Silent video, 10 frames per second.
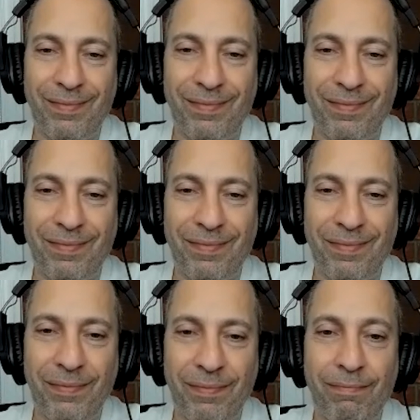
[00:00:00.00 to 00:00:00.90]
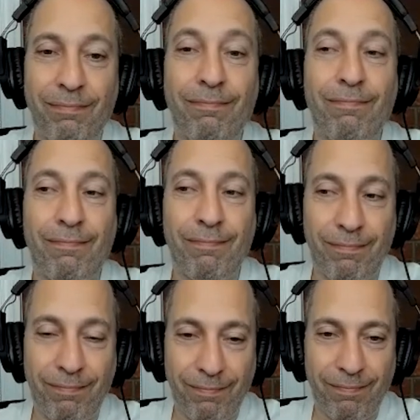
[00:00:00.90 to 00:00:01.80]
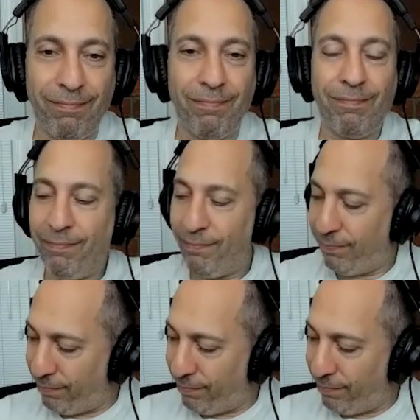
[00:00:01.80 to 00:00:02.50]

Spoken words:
(not speaking)